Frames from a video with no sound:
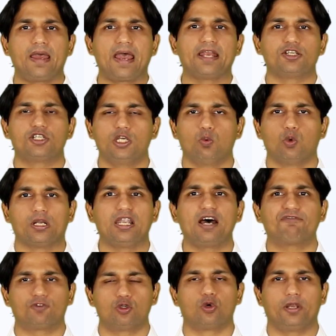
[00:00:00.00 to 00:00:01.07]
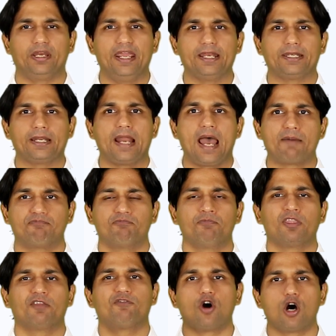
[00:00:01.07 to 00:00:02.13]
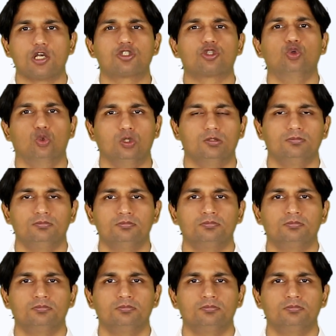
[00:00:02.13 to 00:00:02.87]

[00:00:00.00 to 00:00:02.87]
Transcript: and she would love to create an app for her school.